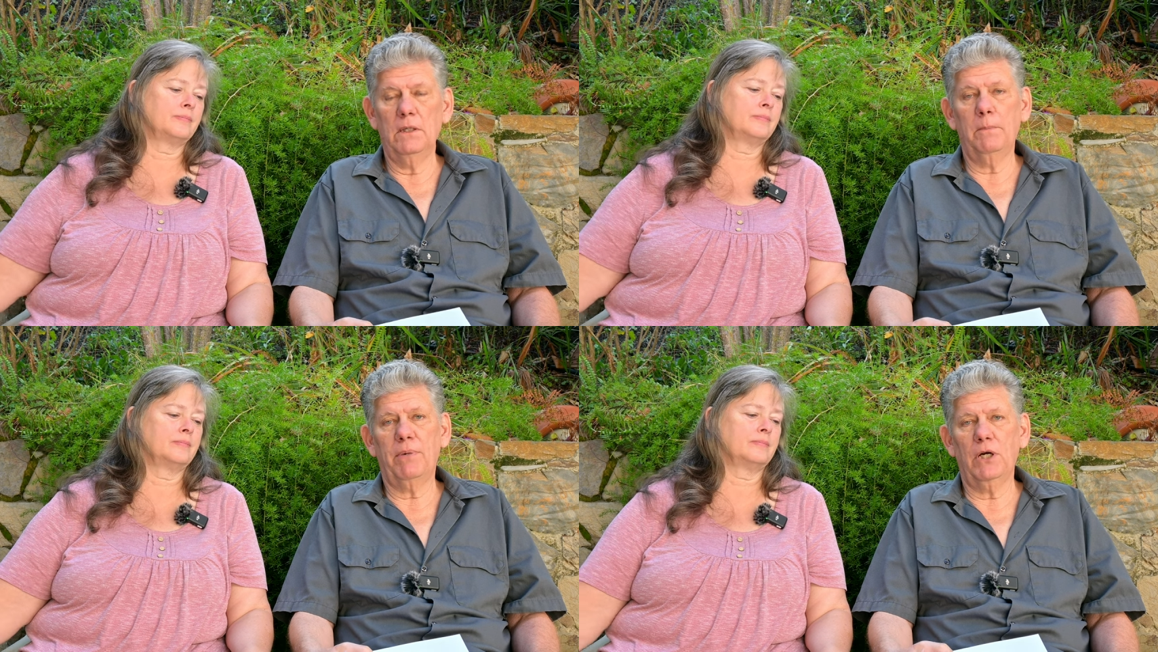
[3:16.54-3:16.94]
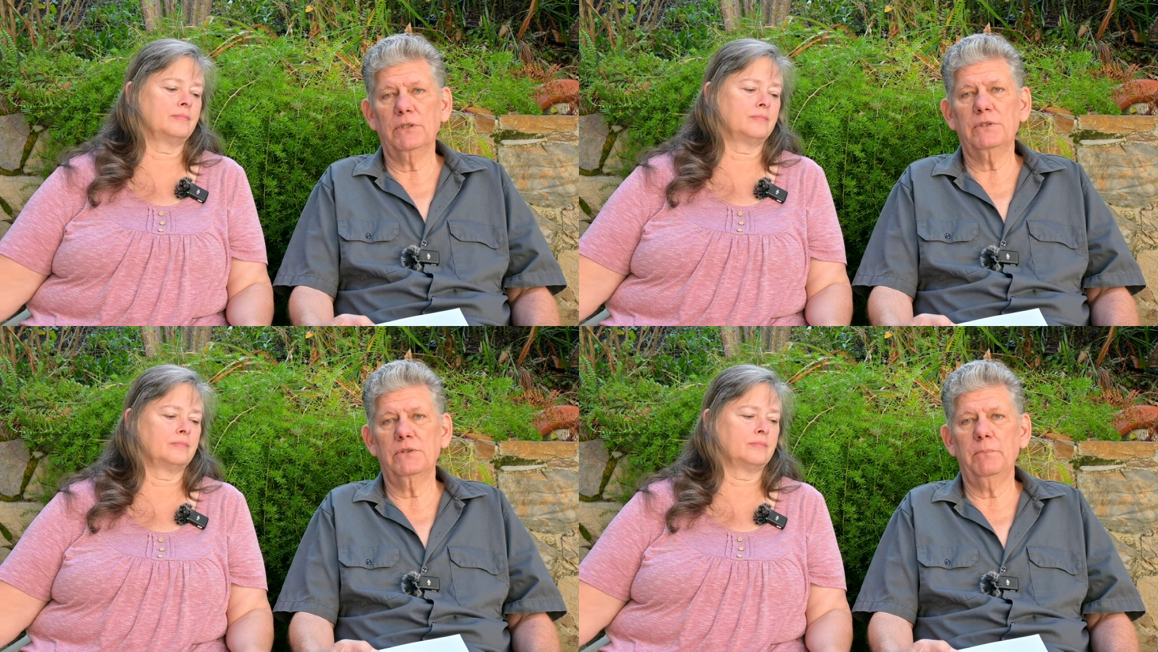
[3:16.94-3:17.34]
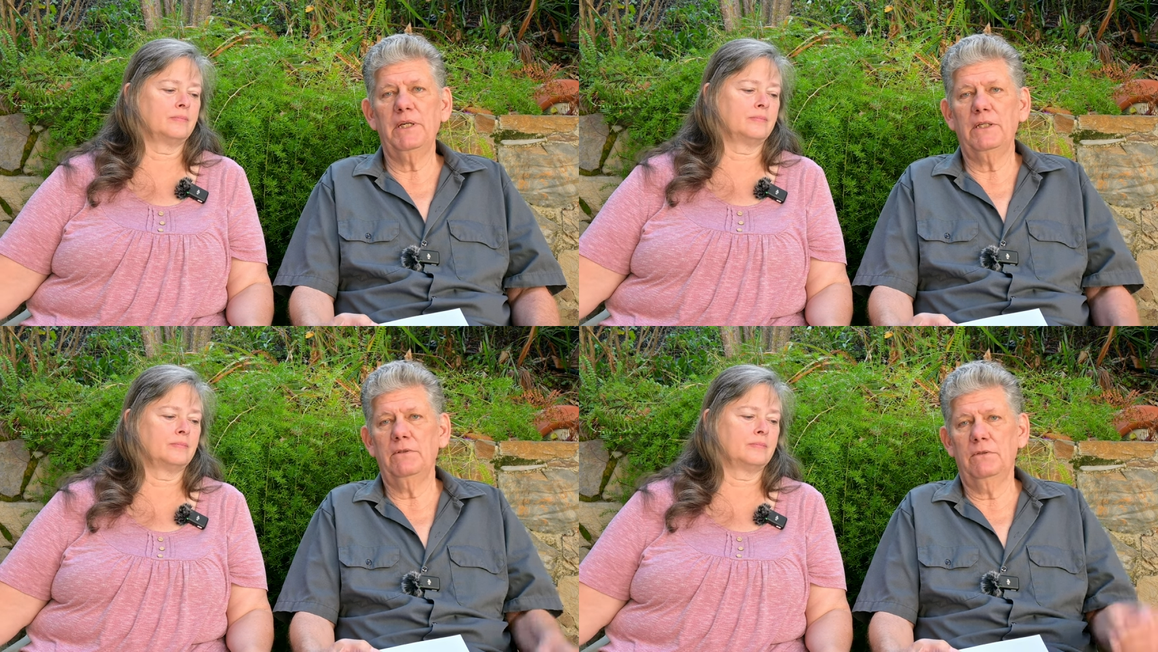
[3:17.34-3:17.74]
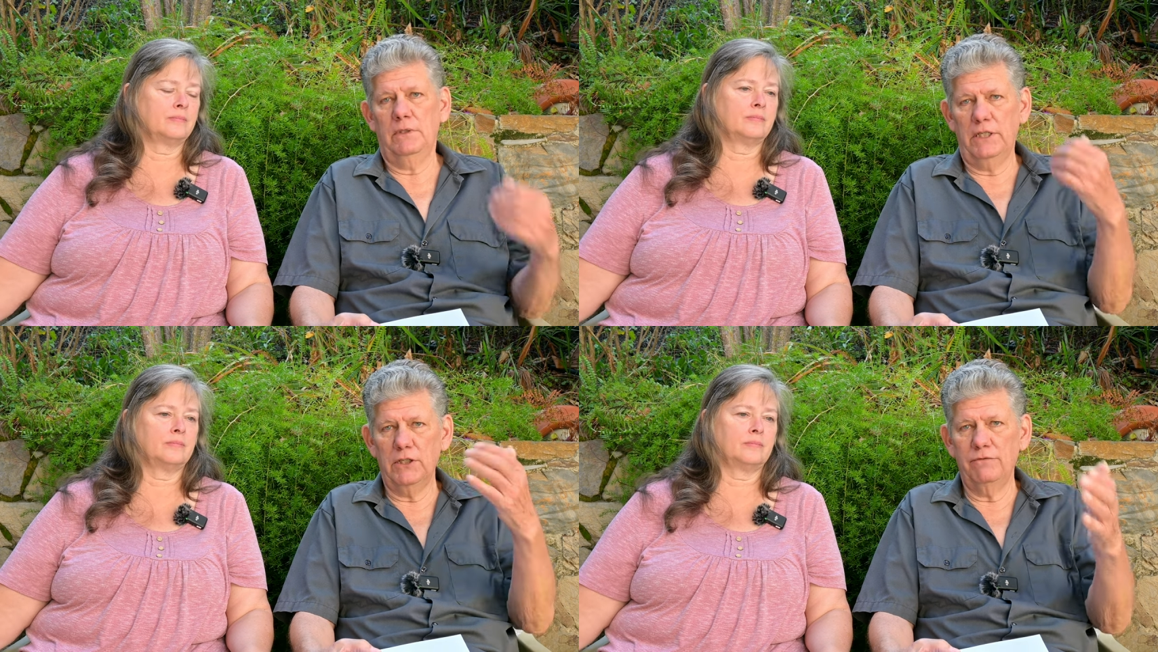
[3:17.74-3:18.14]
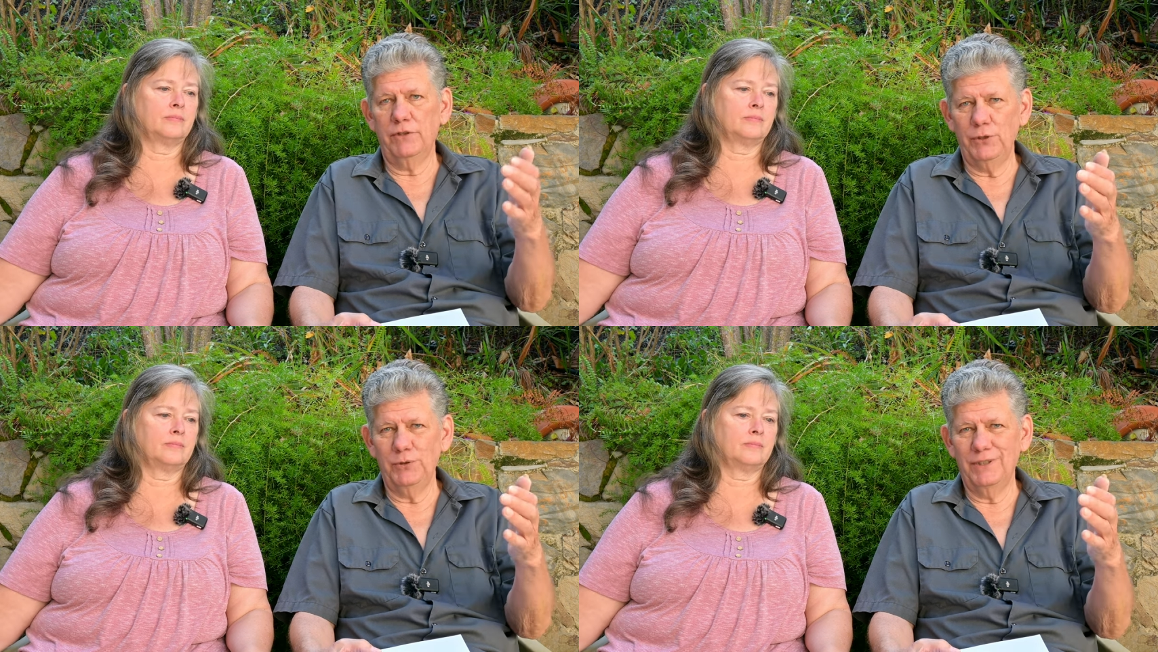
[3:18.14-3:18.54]
Speaker 1: the persons being
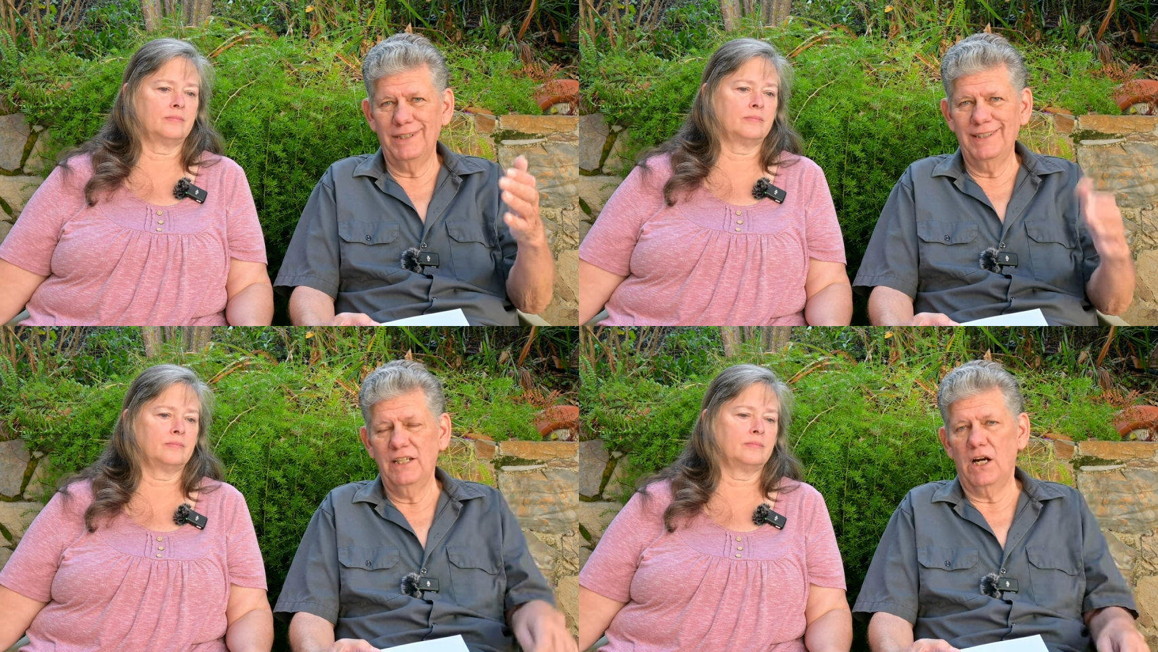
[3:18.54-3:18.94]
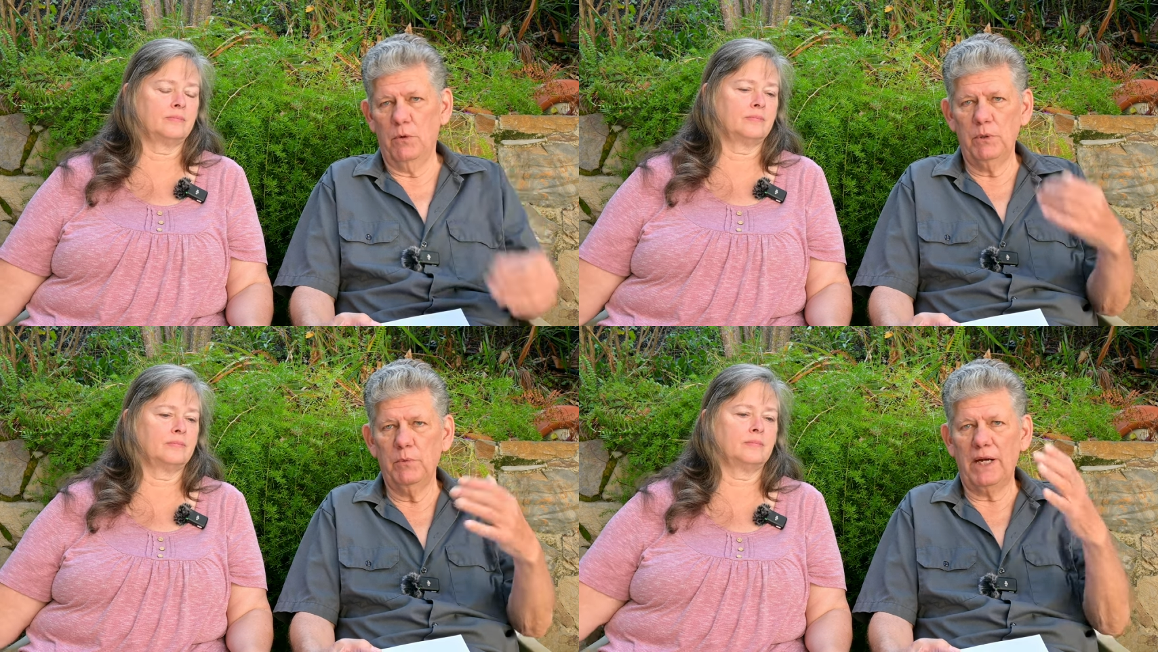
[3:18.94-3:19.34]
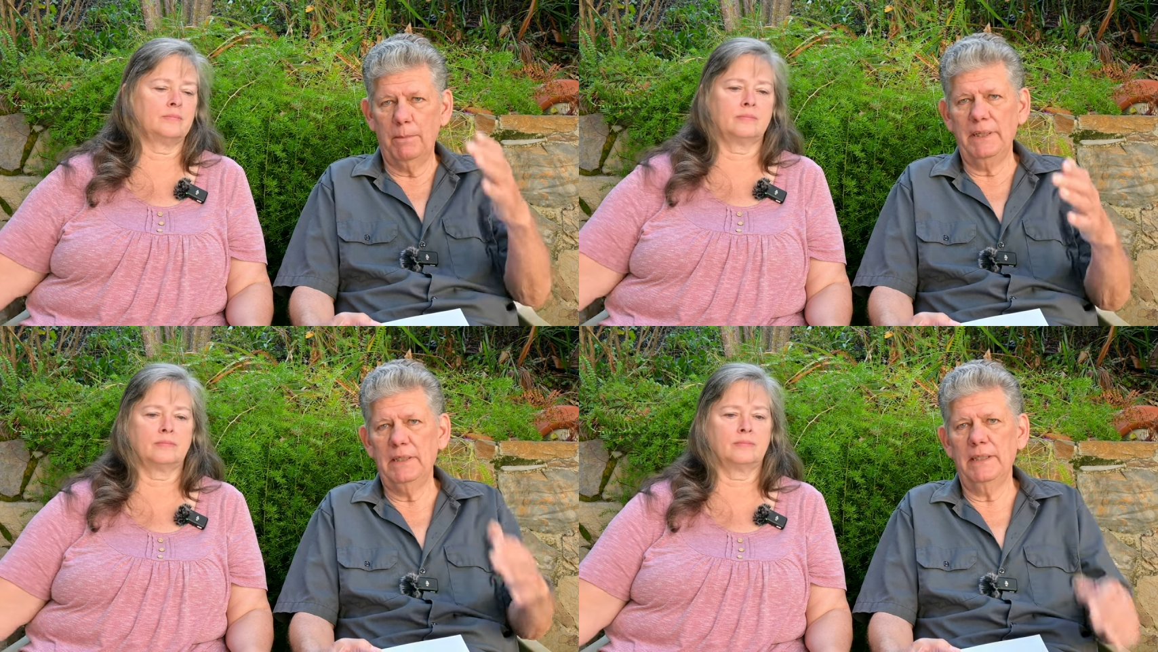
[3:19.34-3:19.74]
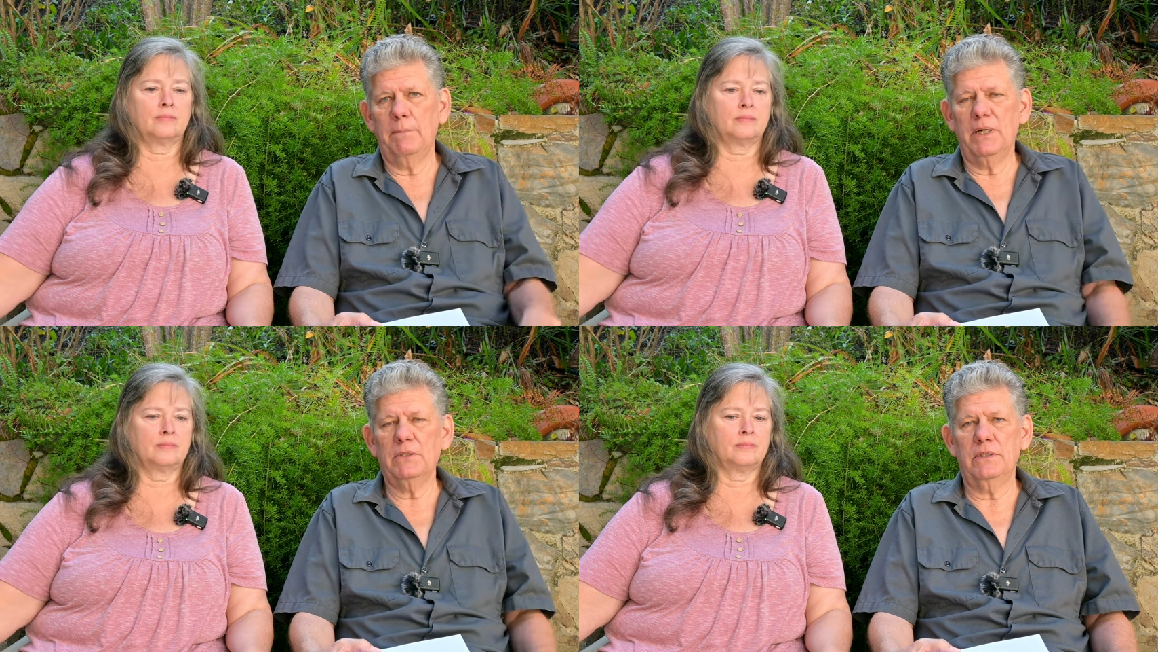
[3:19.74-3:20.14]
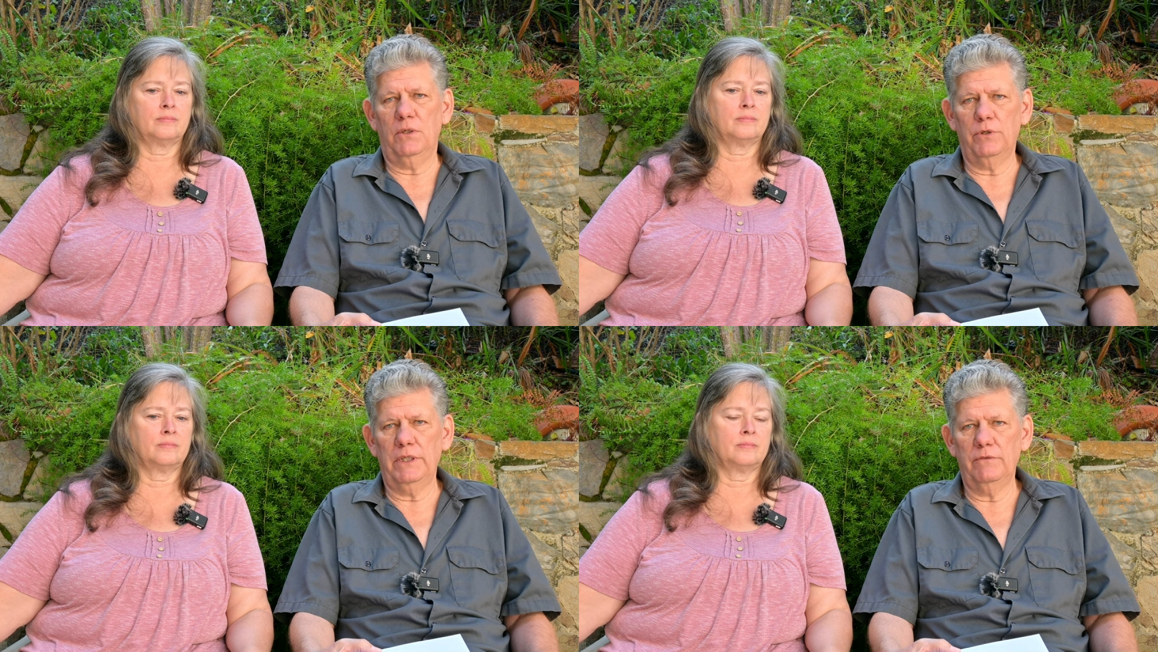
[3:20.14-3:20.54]
interviewed? Are we recommending that person
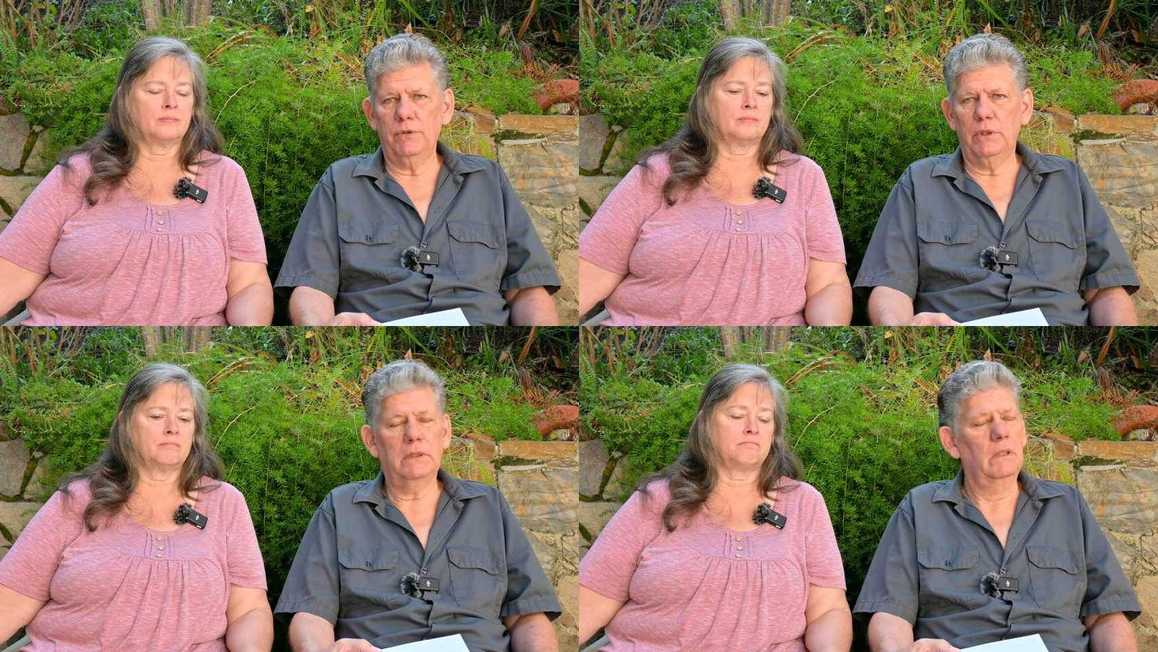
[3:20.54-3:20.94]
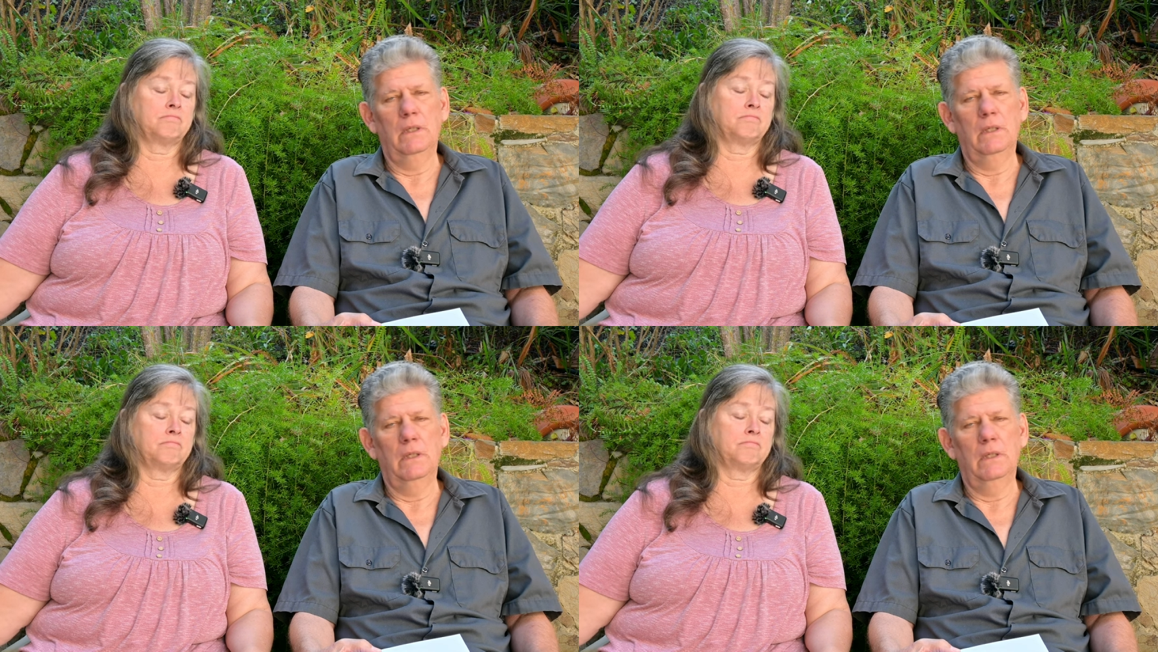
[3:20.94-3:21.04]
that we're interviewing?